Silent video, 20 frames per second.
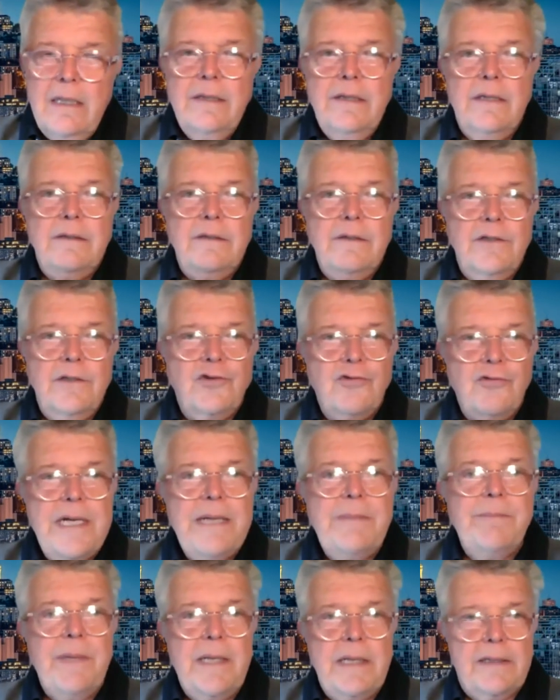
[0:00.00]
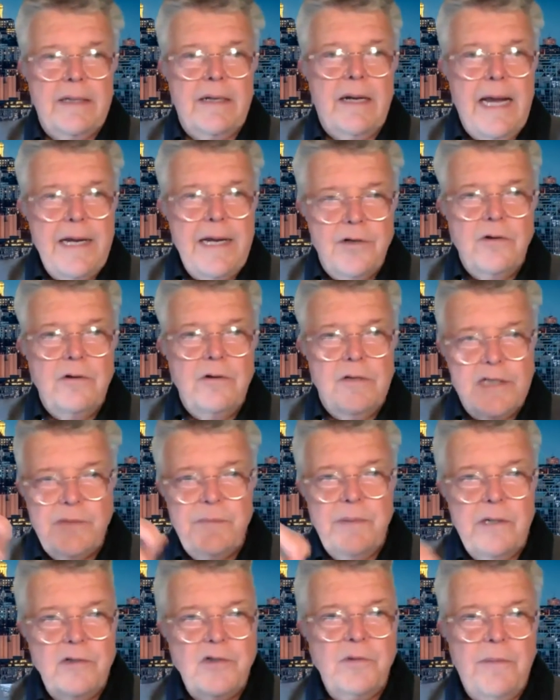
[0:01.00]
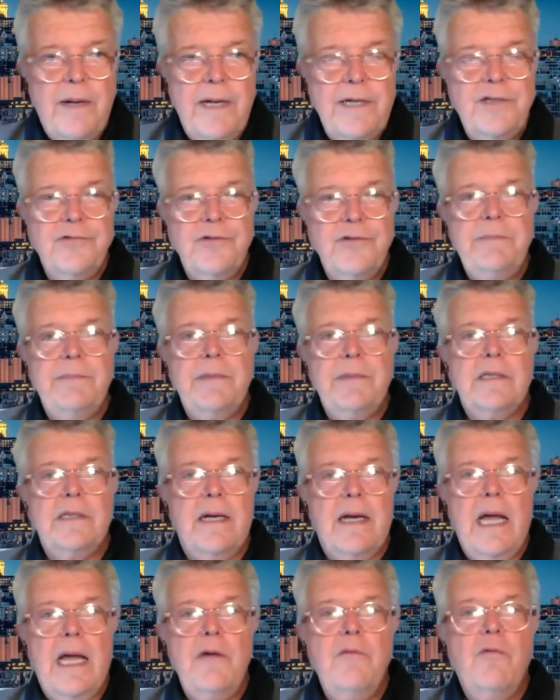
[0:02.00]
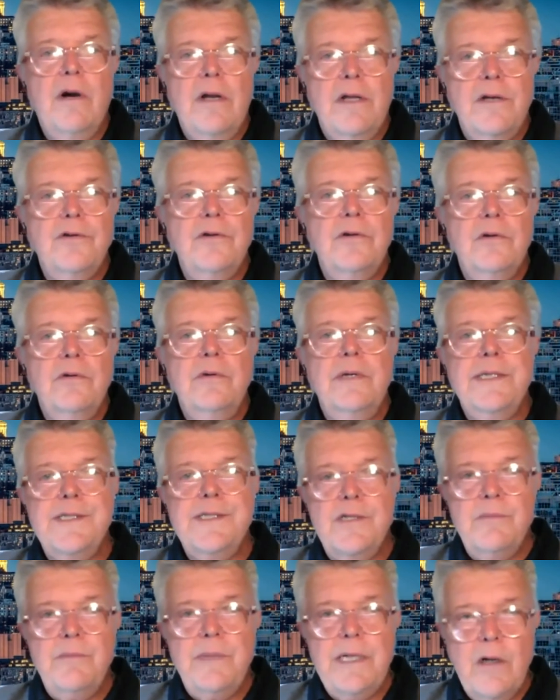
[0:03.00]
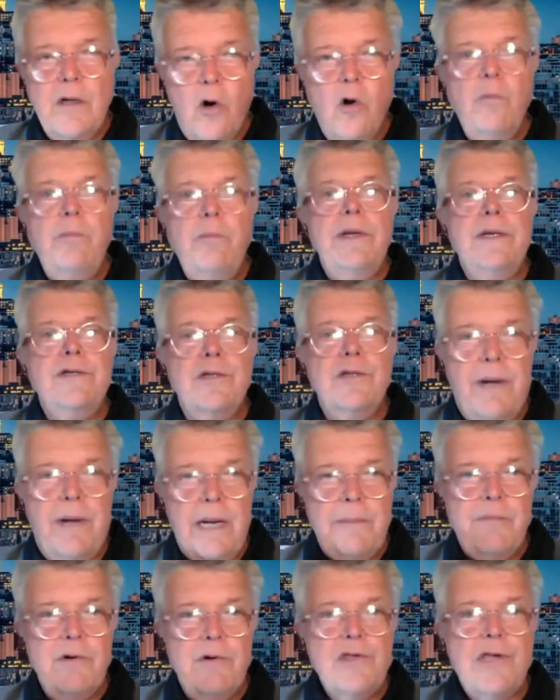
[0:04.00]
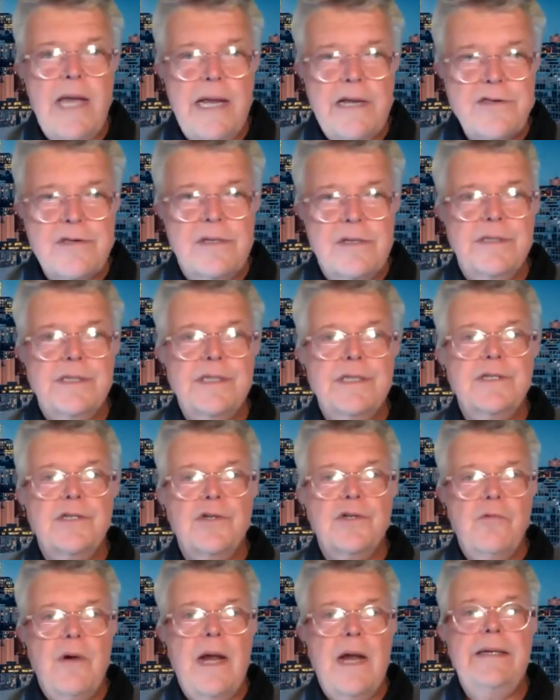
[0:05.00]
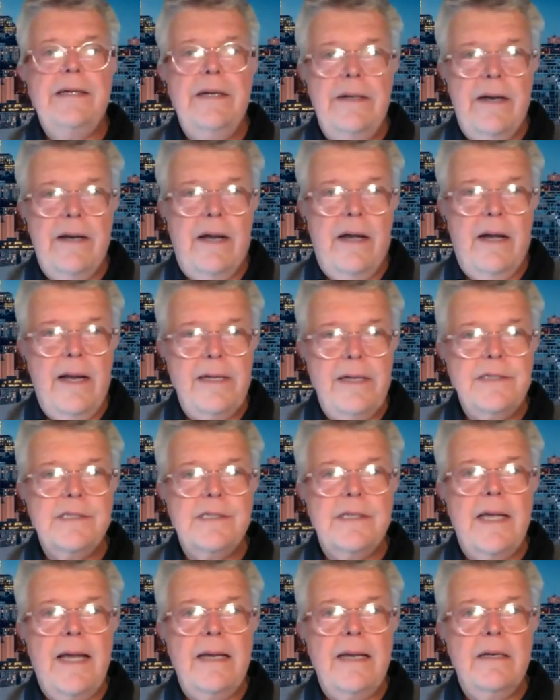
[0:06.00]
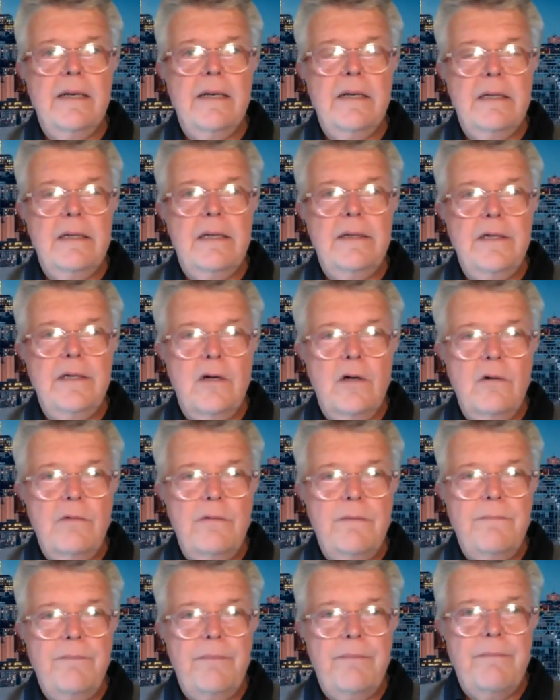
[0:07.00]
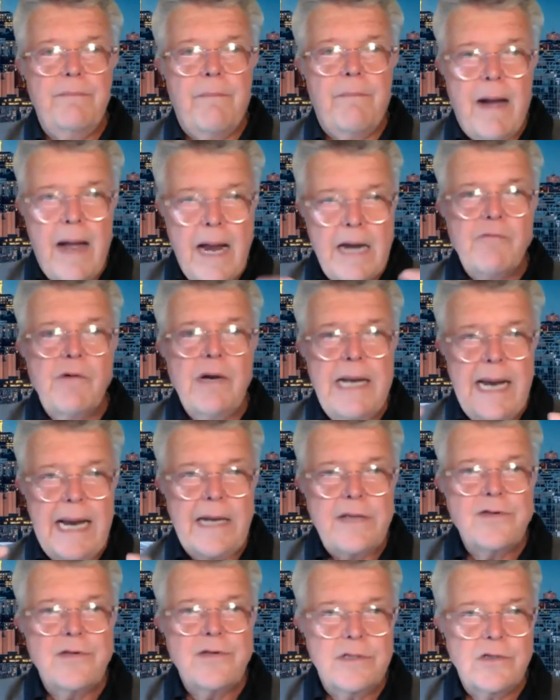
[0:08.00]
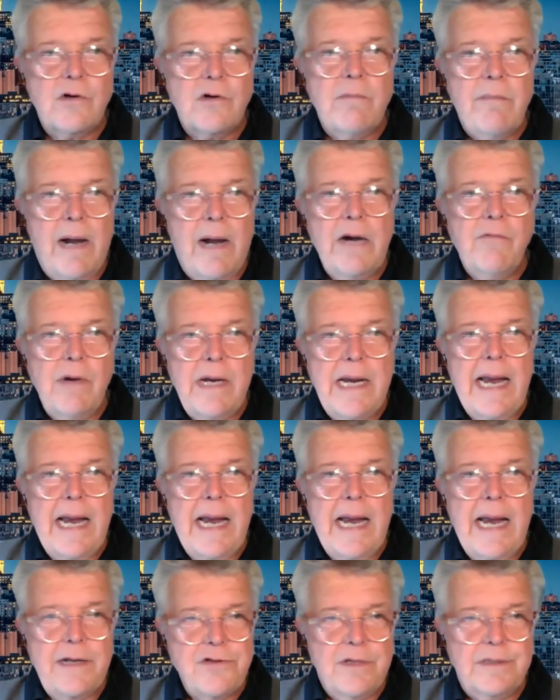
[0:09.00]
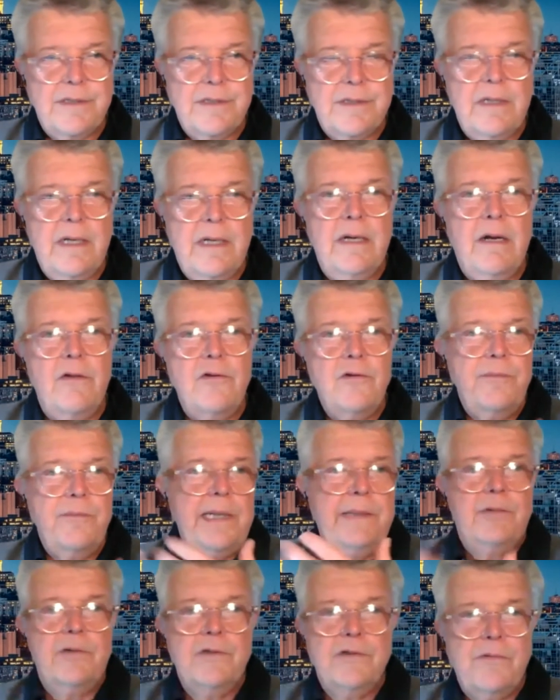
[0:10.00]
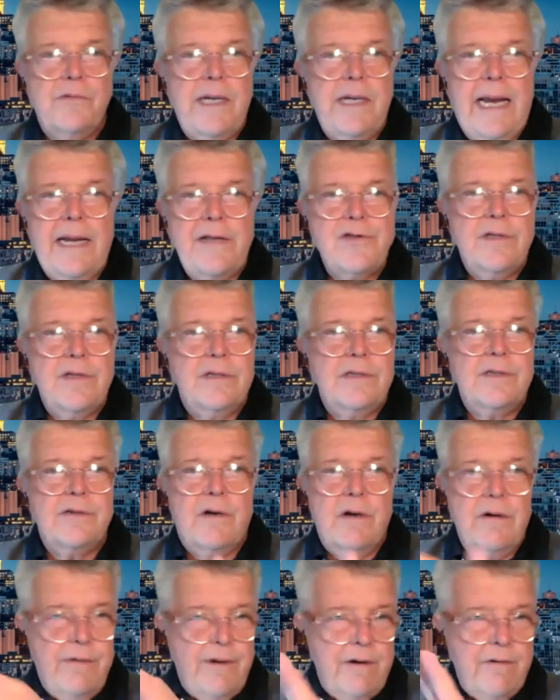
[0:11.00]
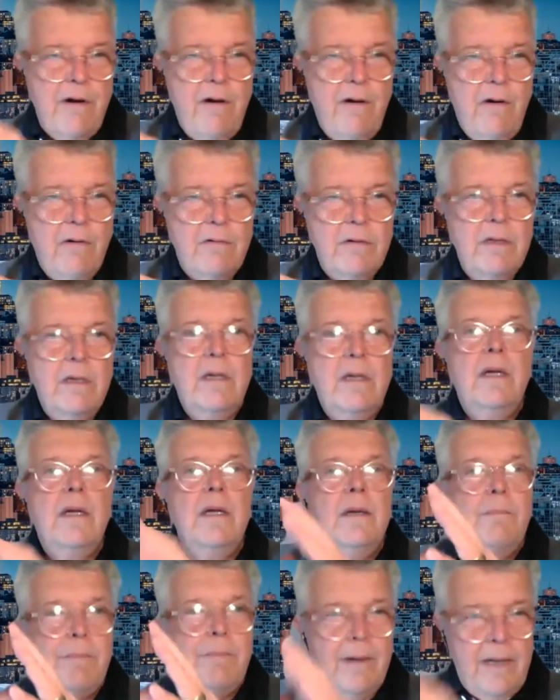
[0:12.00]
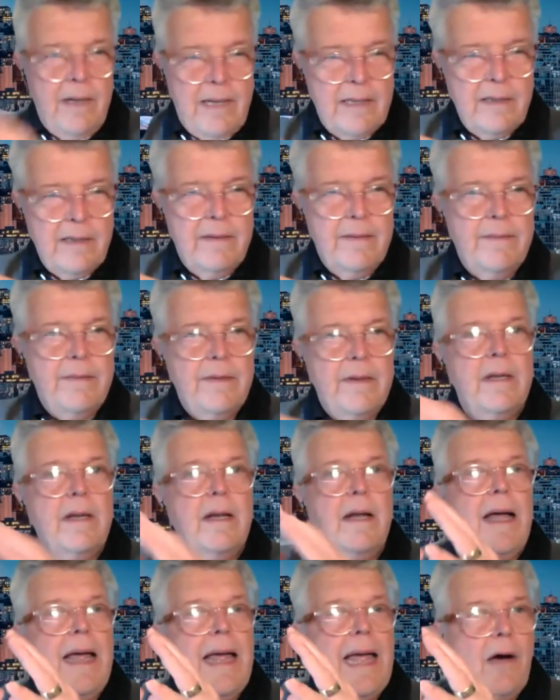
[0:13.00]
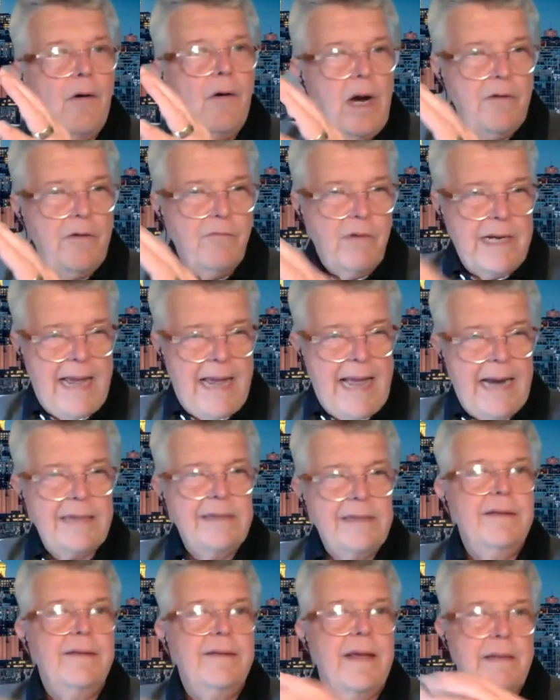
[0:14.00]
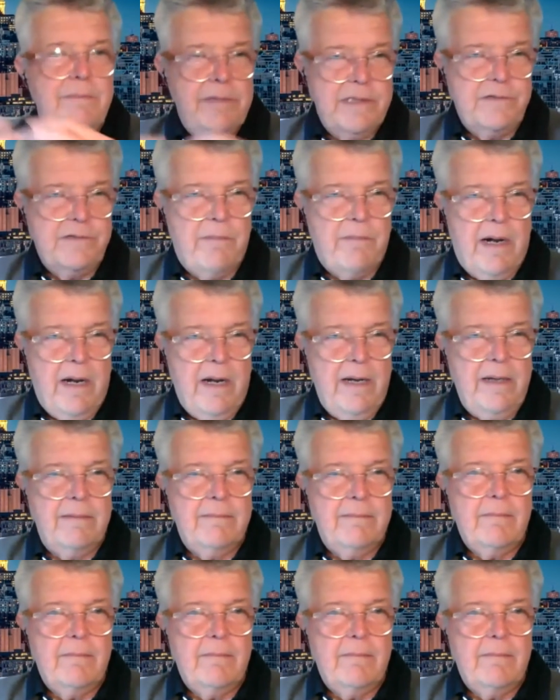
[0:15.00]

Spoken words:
the treatment that I do, the spiritual mind treatment that I want to do, is to be open to my projections, is to recognize that, my reactions are my reactions and other people's reactions are their own, but how I react to them is mine.